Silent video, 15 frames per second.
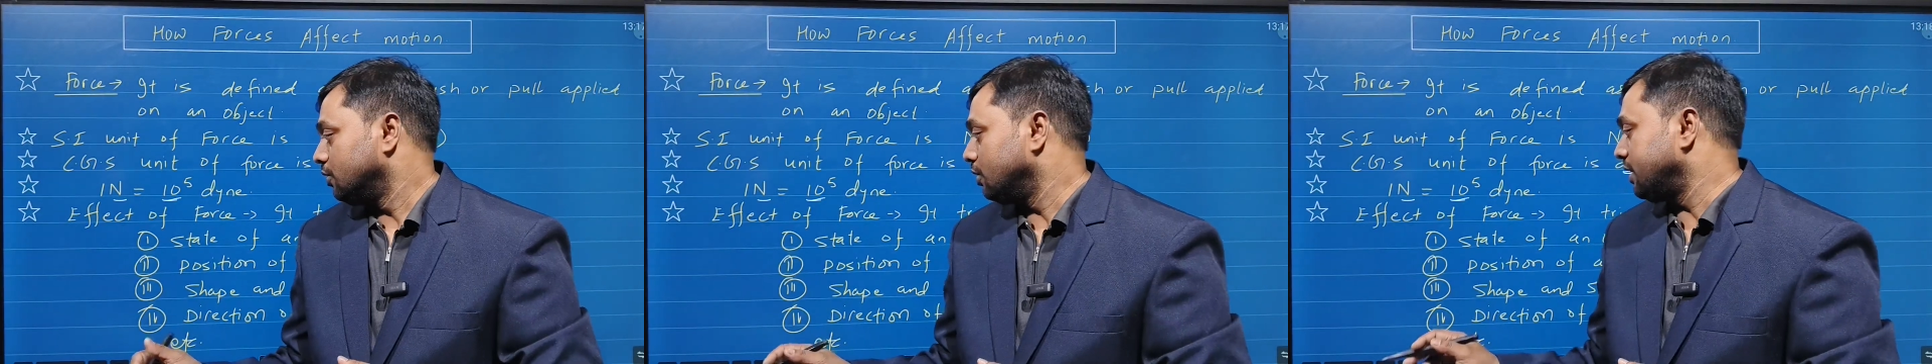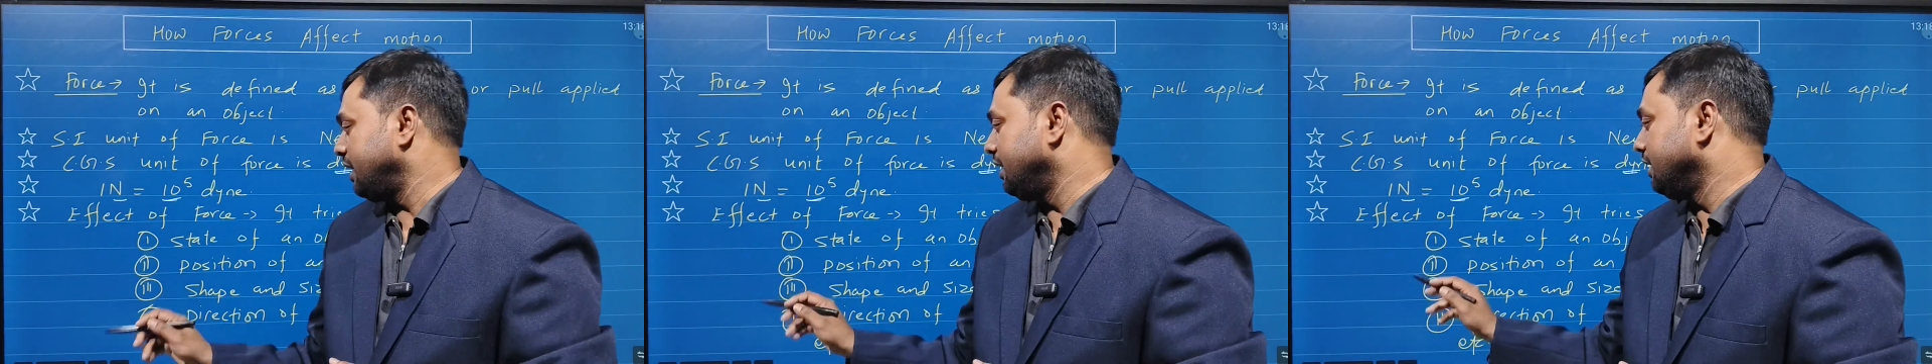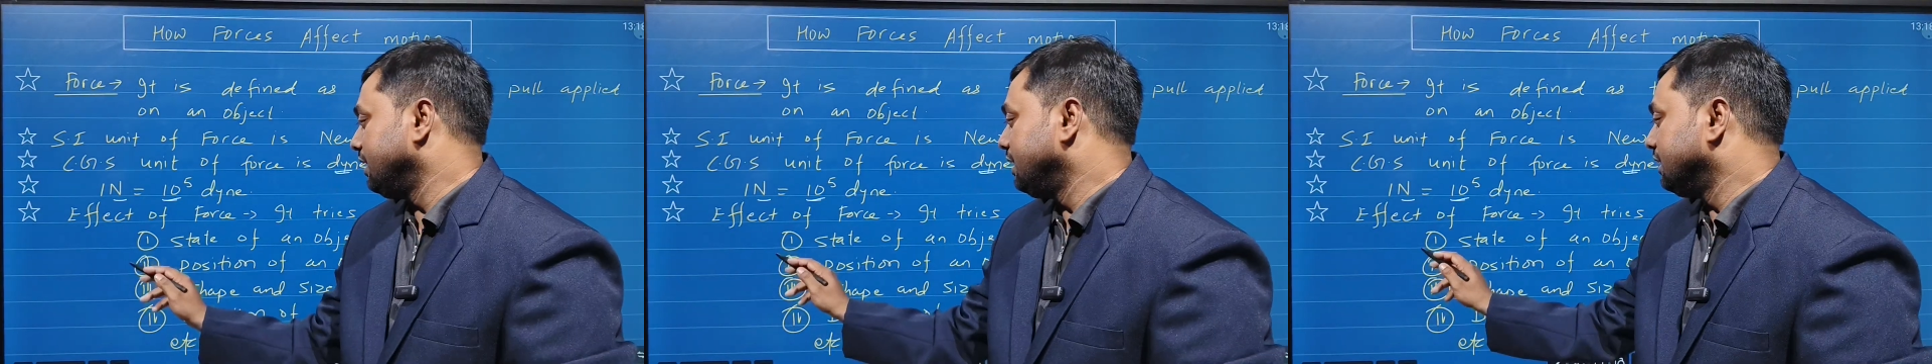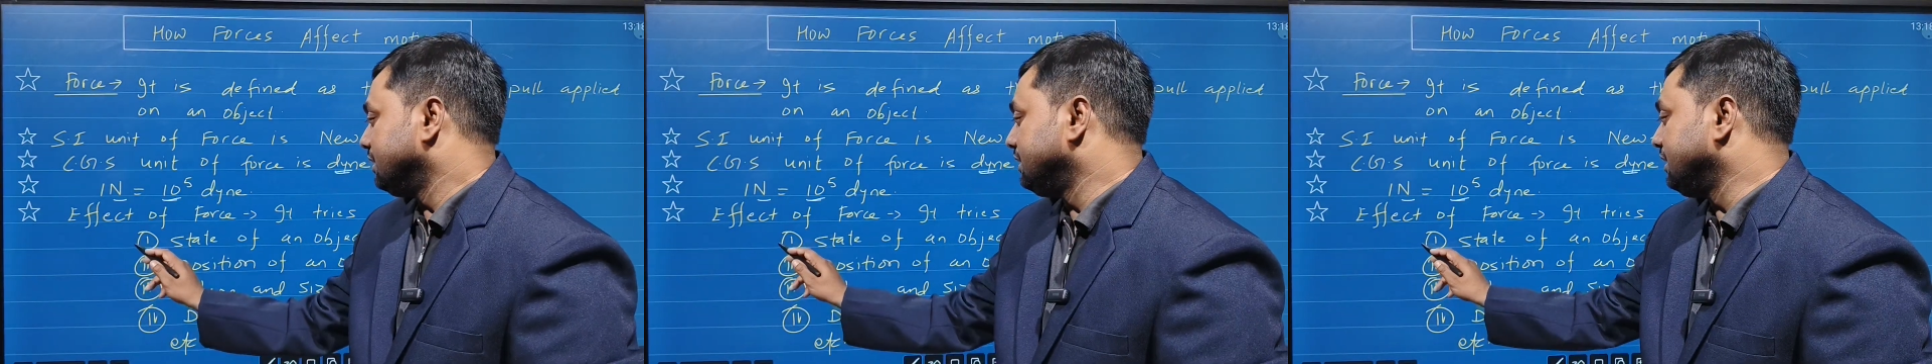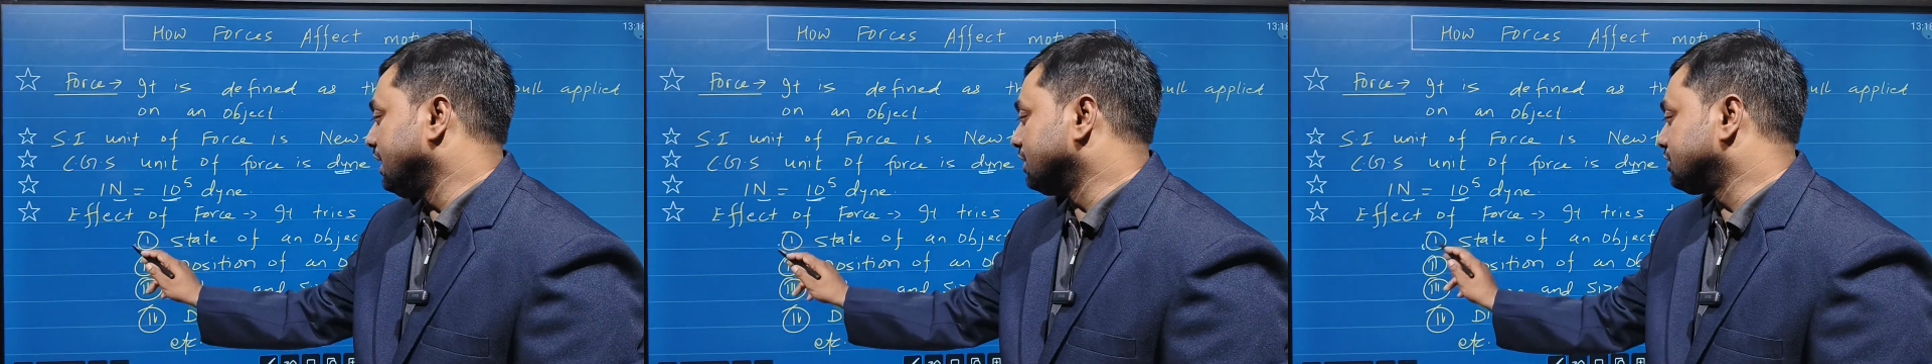Okay,
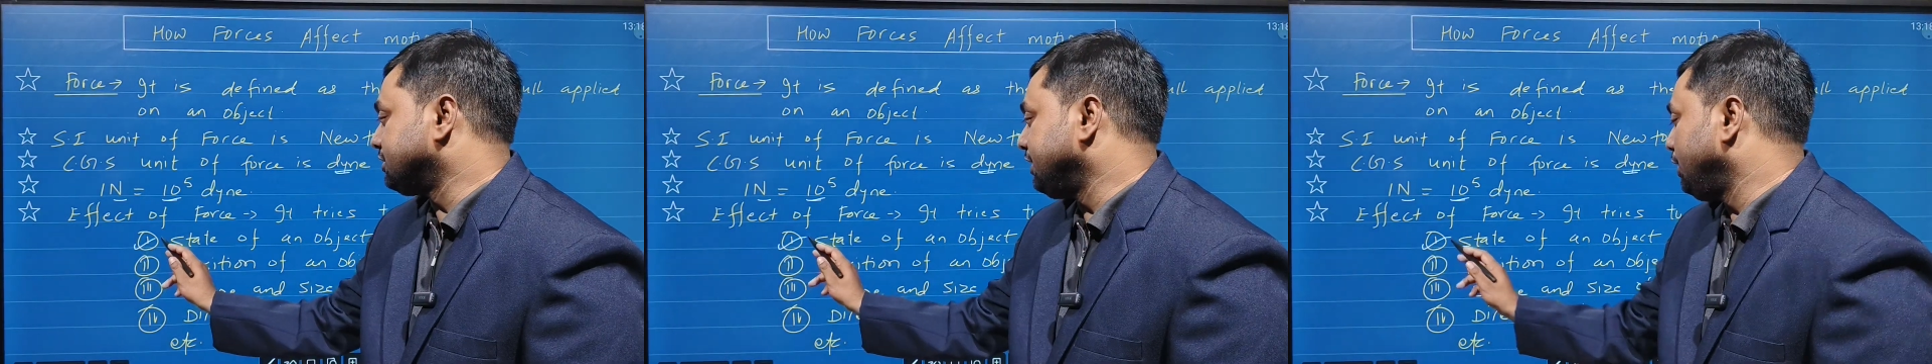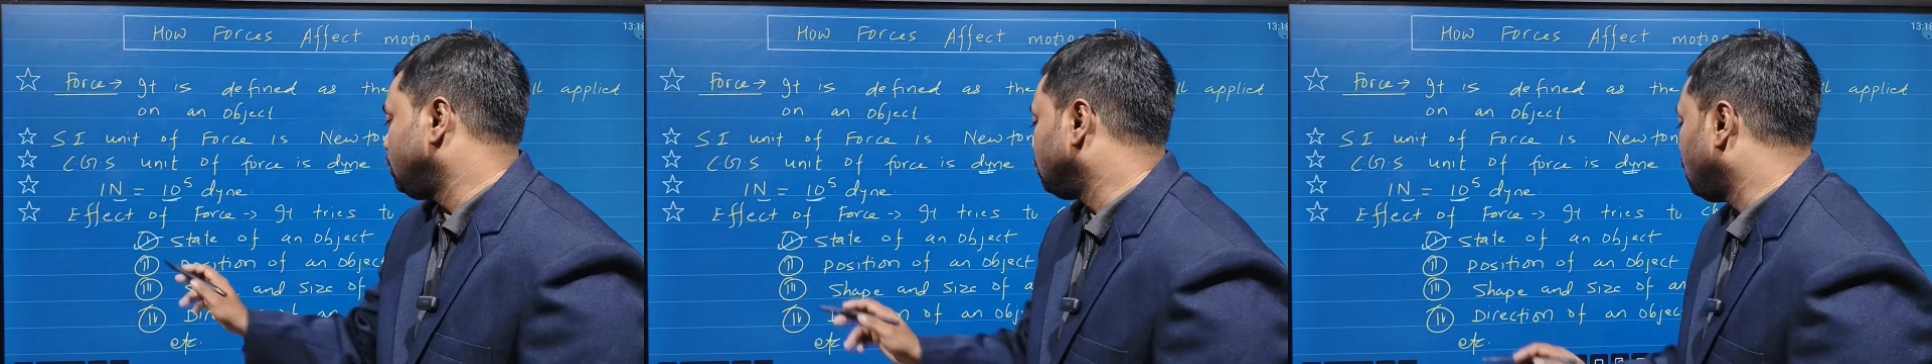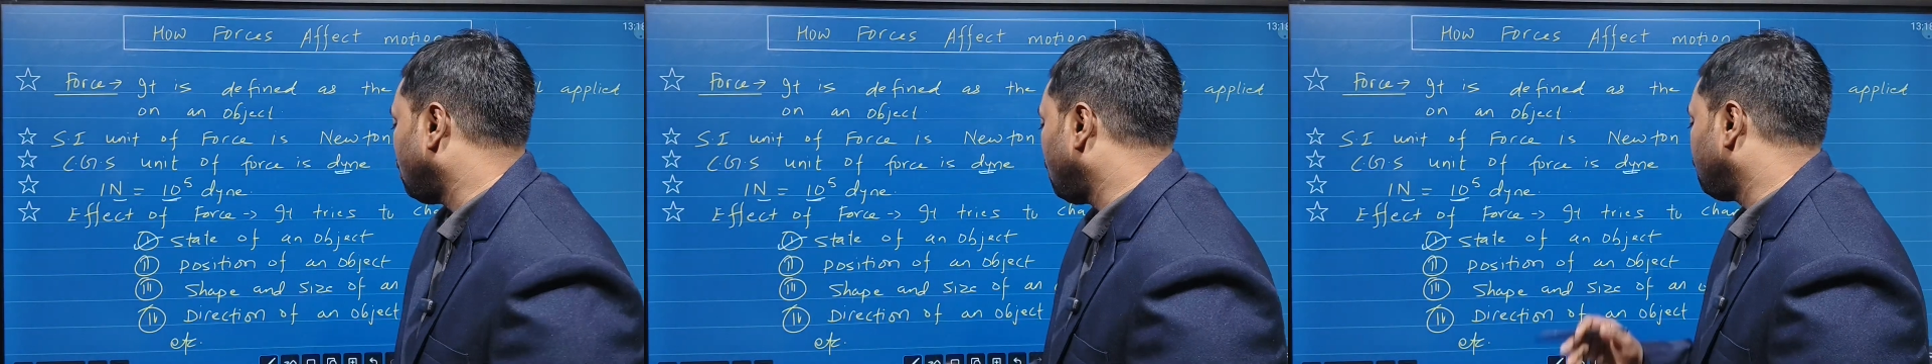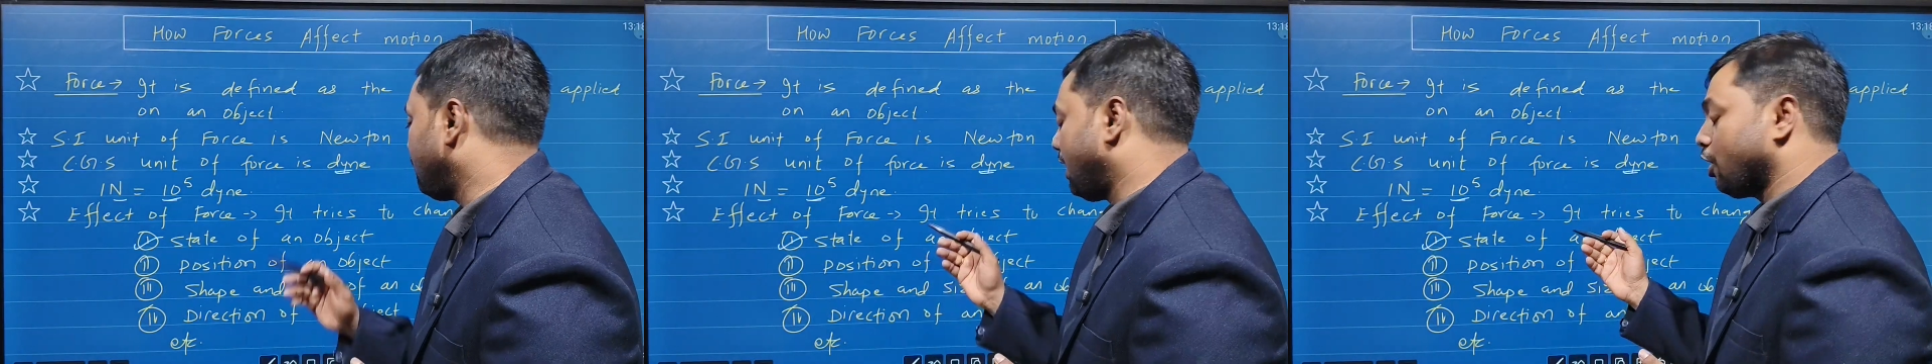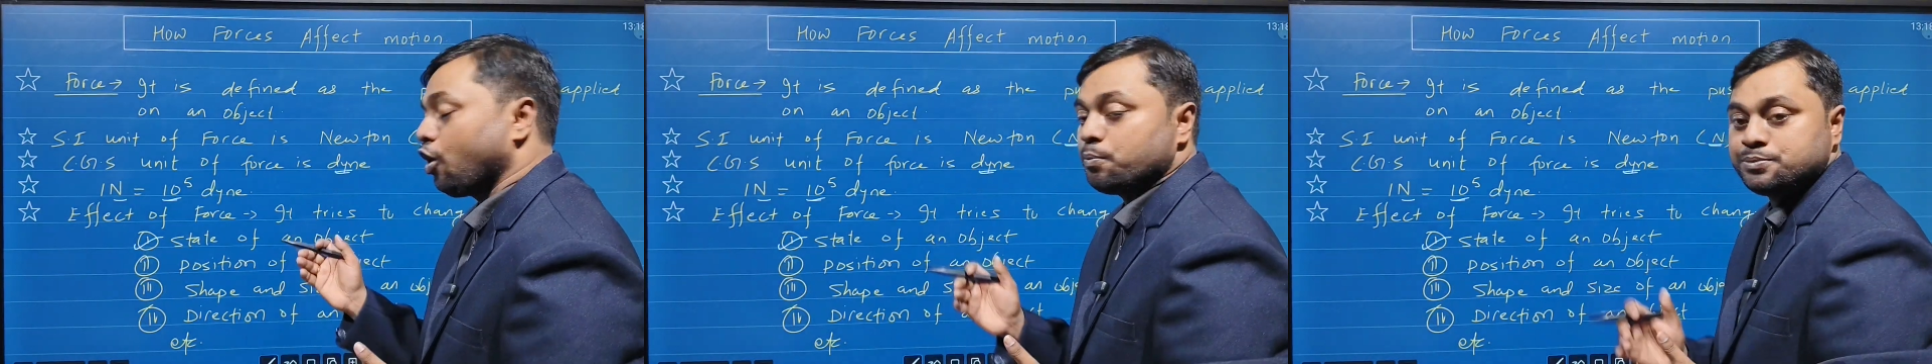the state of
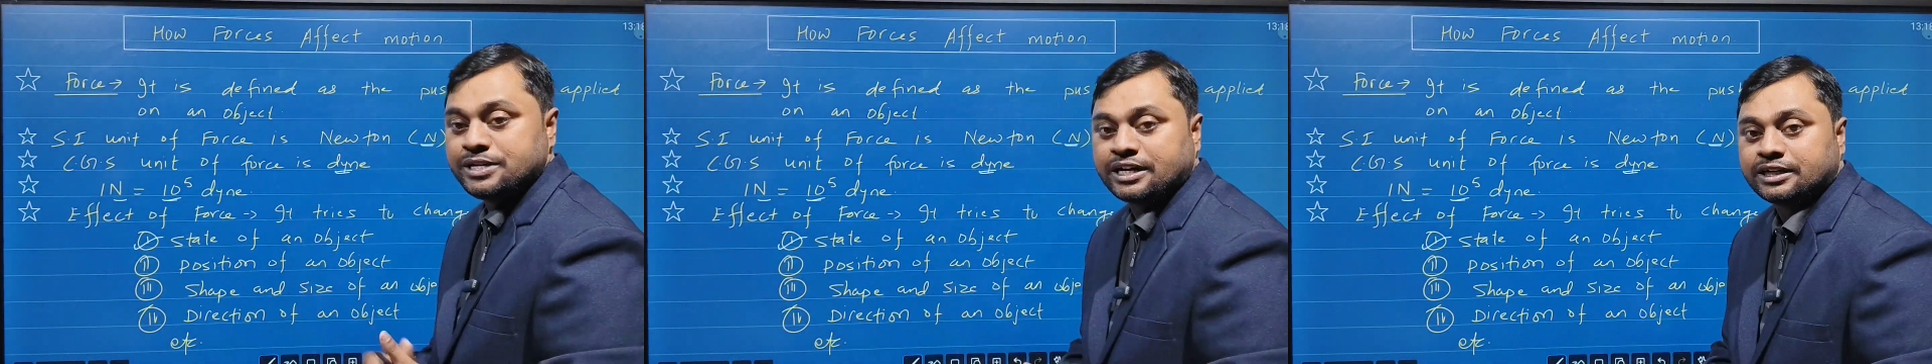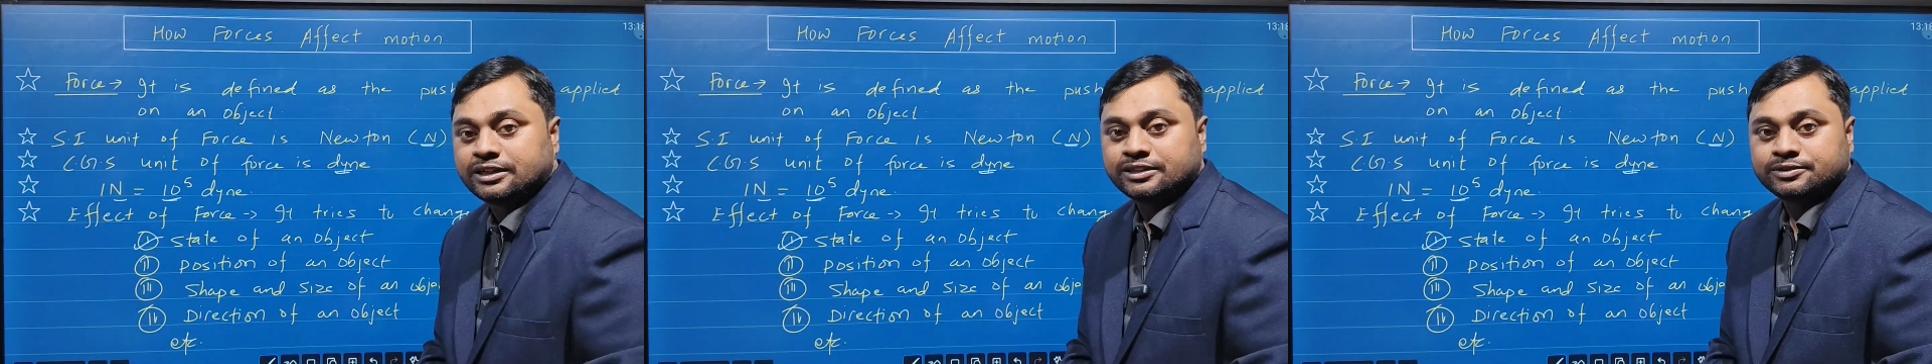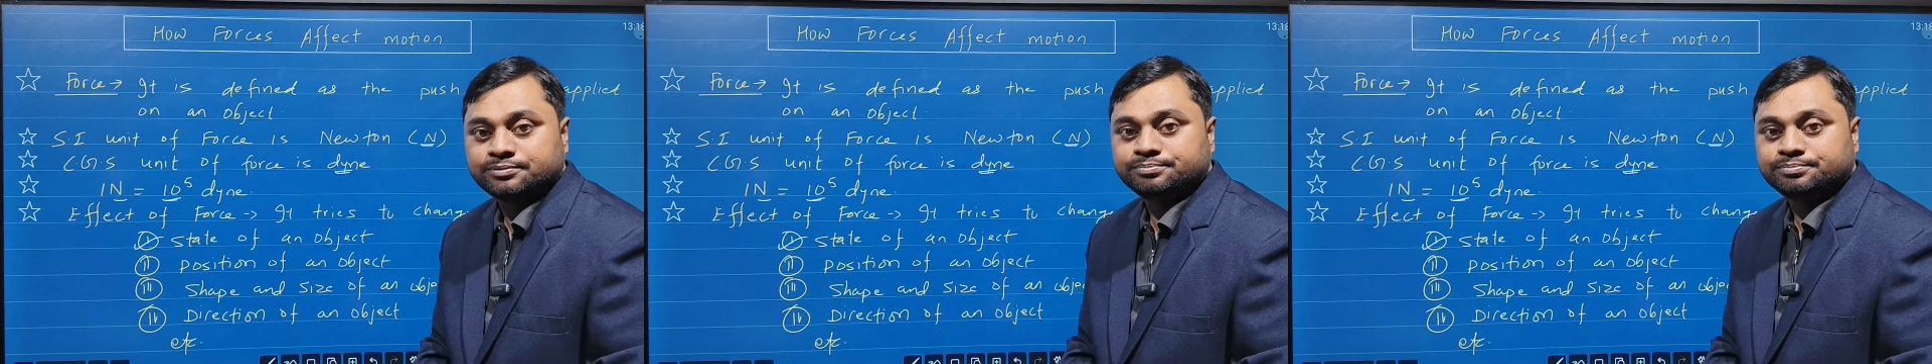an object.